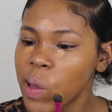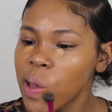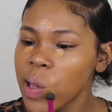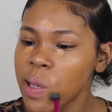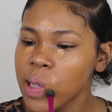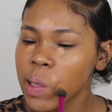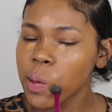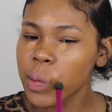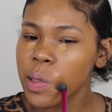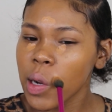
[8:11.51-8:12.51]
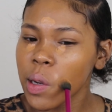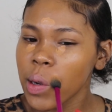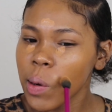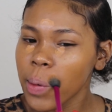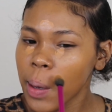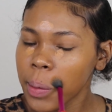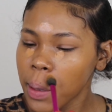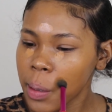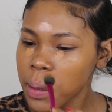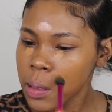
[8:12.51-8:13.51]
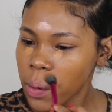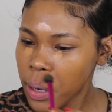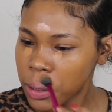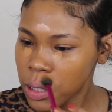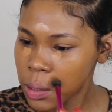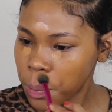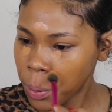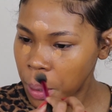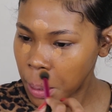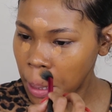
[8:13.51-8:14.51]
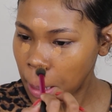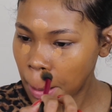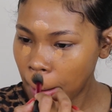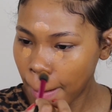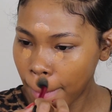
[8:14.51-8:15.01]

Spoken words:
It is a little darker around there, so I just put it.